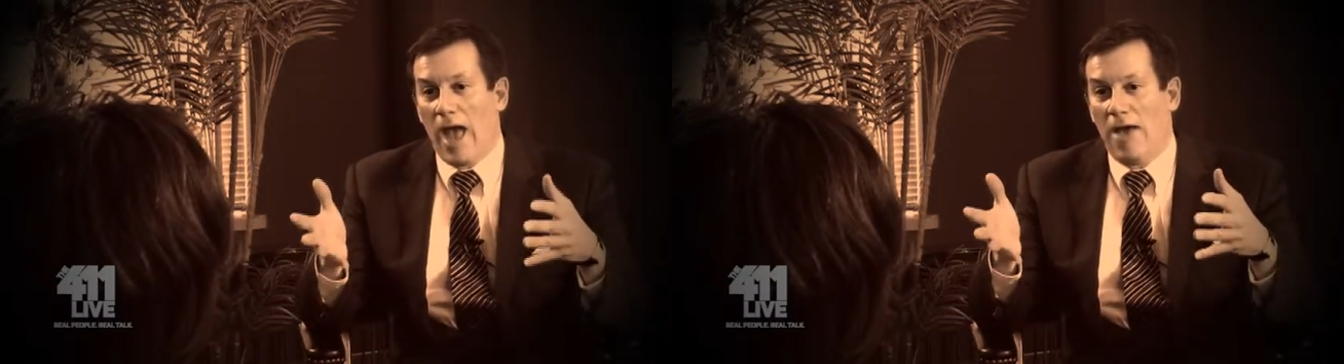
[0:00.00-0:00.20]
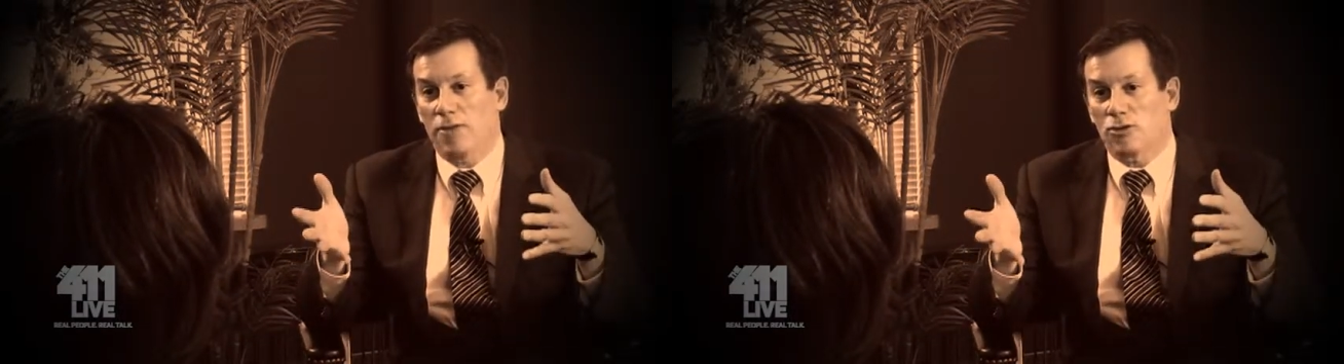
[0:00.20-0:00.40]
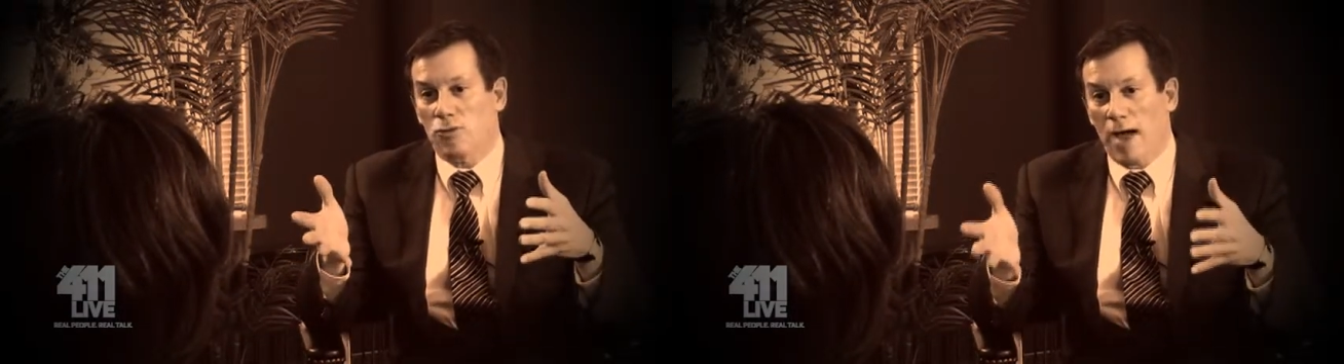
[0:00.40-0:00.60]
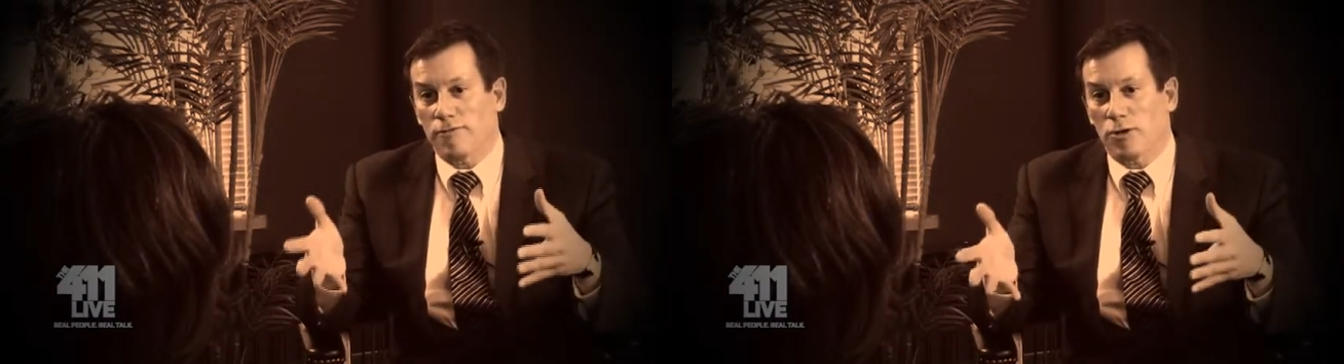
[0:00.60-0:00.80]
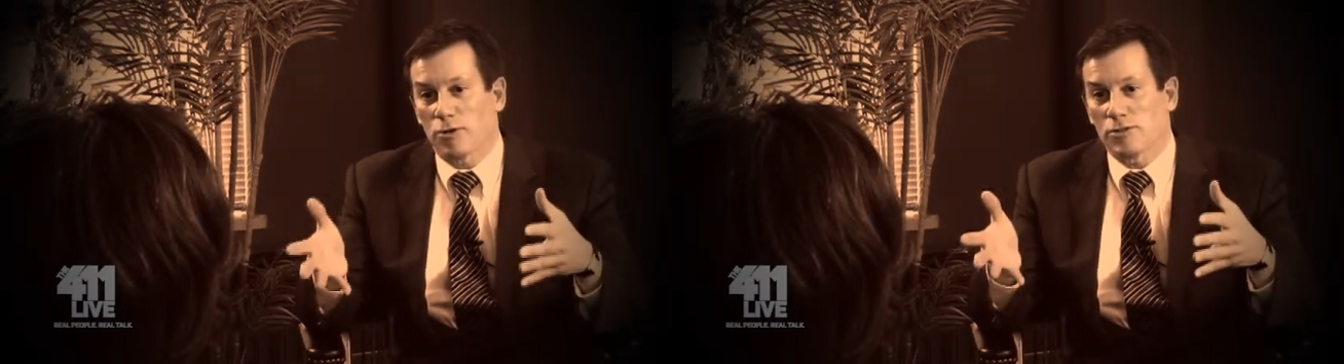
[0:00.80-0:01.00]
and the
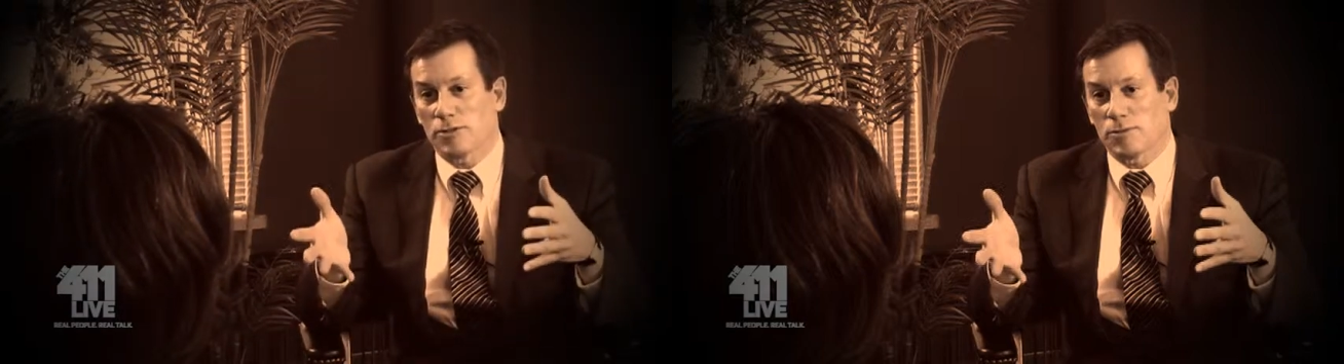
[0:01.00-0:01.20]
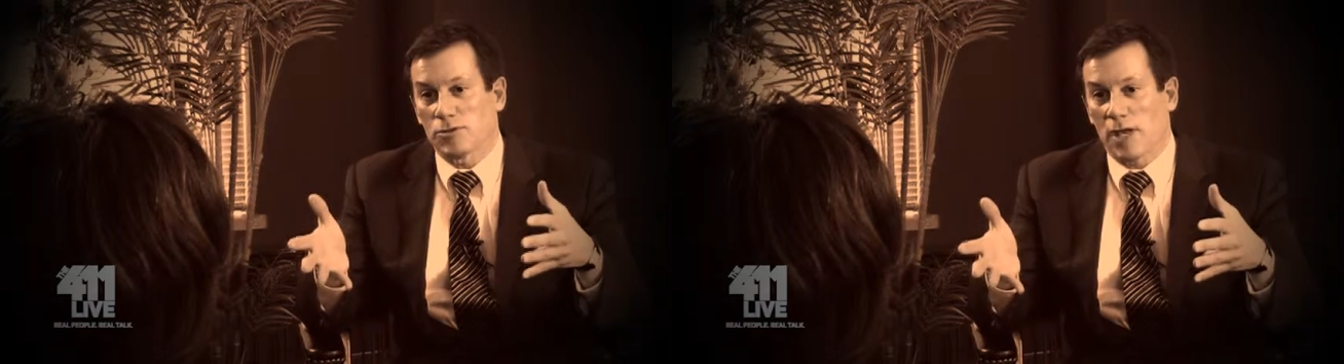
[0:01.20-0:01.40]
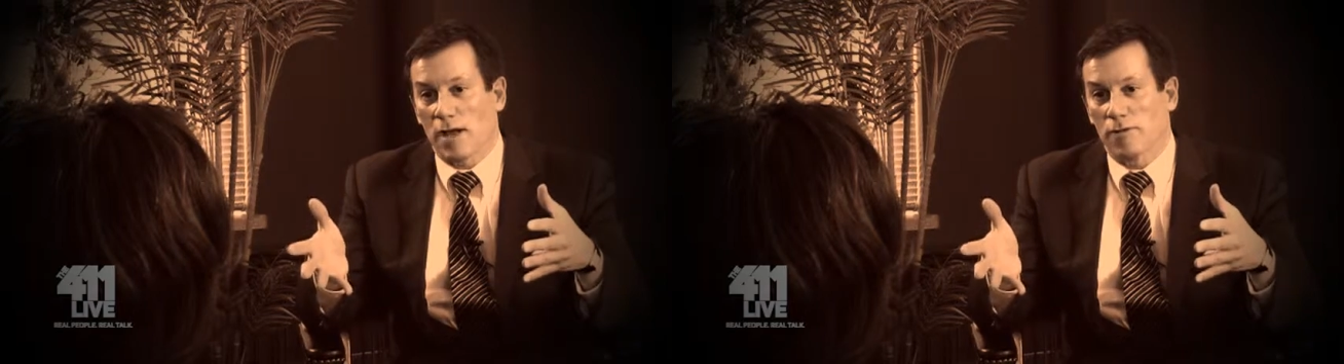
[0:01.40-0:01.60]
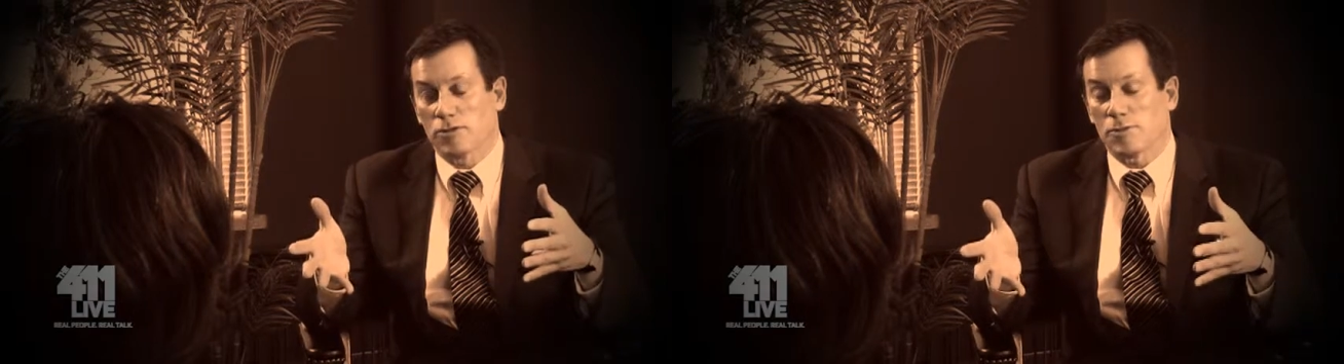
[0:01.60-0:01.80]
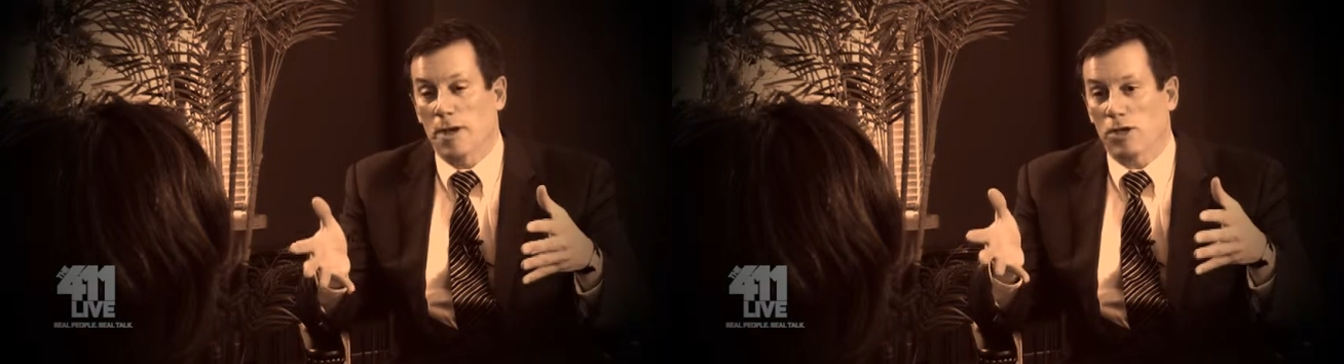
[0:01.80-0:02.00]
traffickers
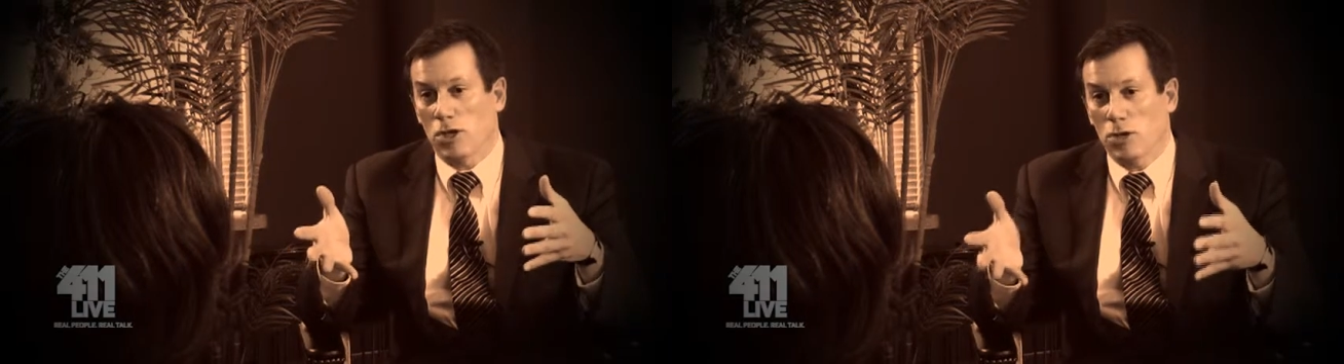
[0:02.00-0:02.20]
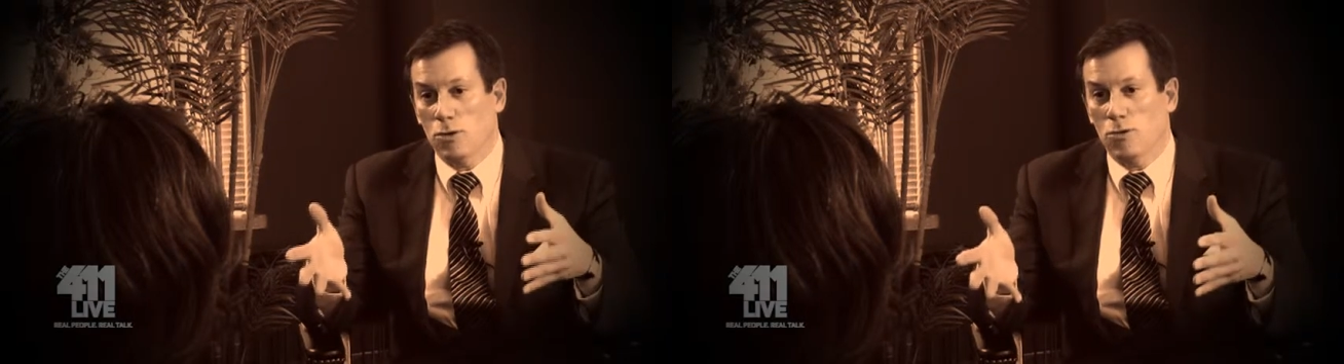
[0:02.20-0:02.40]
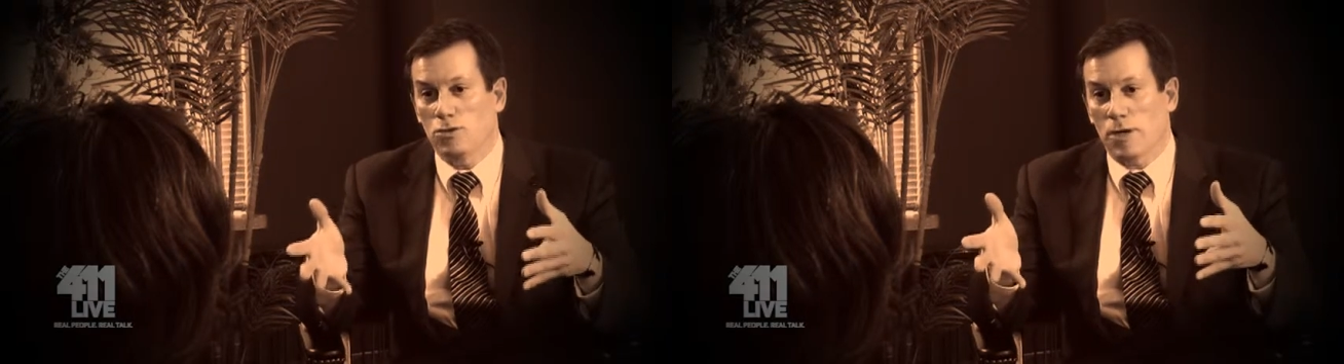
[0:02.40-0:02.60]
themselves make huge